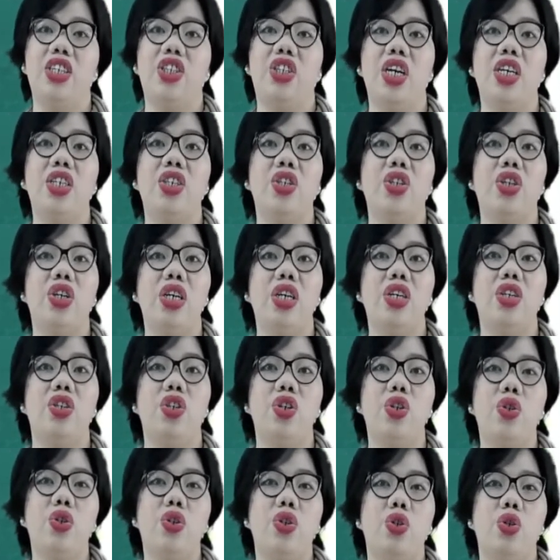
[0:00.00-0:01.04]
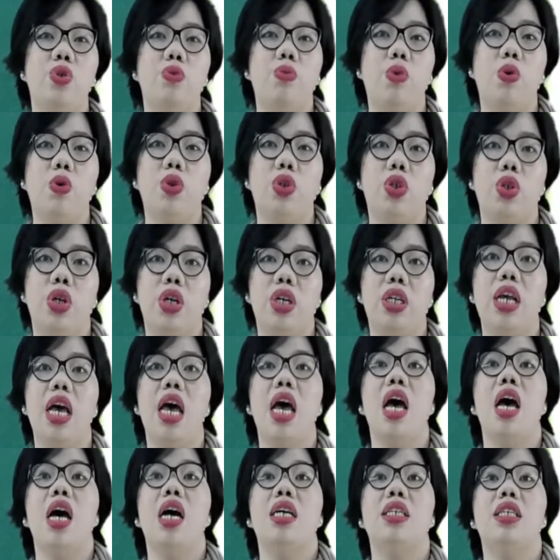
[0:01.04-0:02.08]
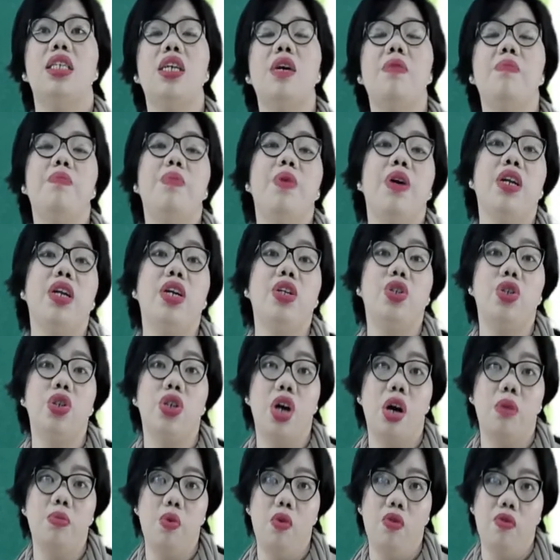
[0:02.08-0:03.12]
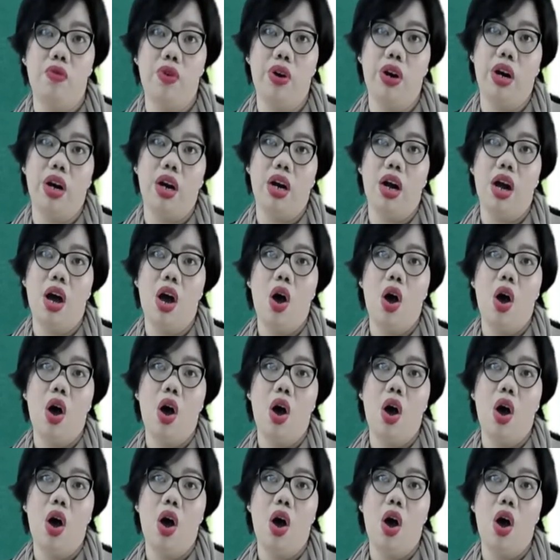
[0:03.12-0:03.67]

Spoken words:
gesture is used to motion somebody to come over.